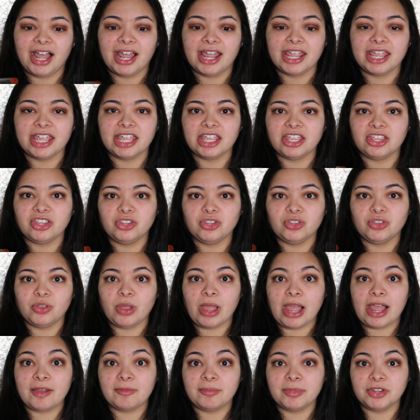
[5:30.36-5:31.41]
I
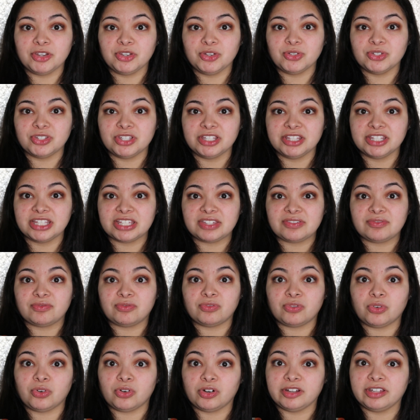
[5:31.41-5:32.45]
have been using this
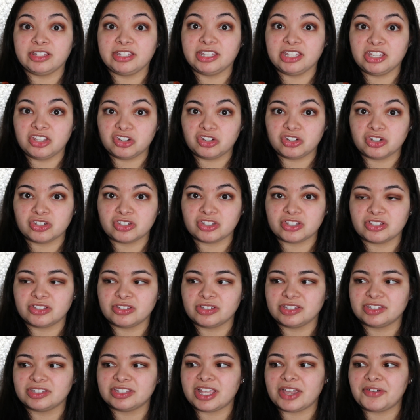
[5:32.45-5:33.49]
for years.
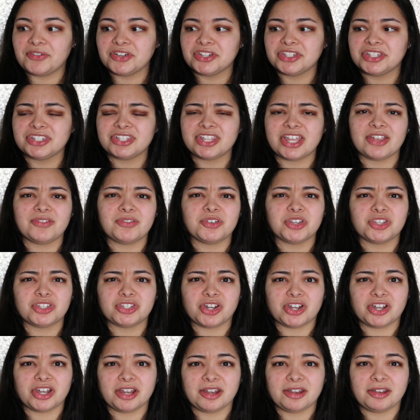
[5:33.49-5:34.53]
So ever since I ever
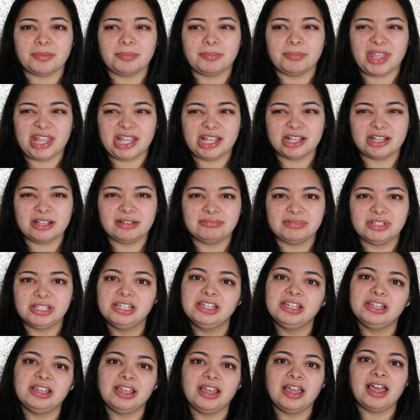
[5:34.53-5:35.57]
started makeup,
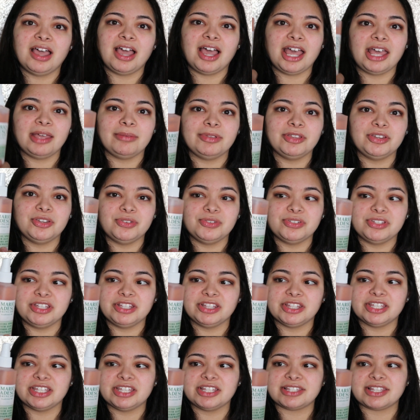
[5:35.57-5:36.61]
I've been
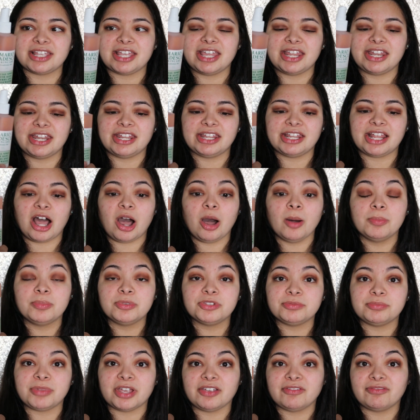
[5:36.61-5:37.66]
using this, and it
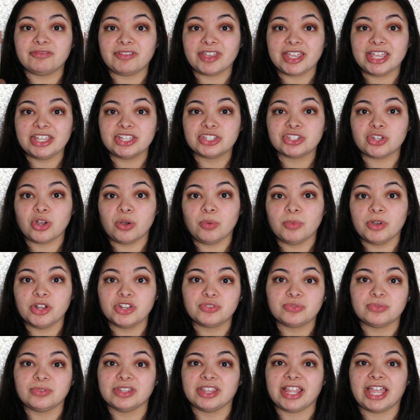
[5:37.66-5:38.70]
helps my face so
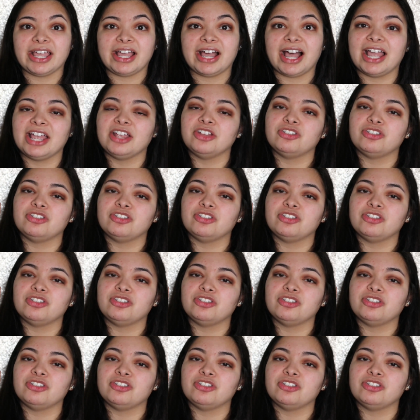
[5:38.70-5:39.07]
much with like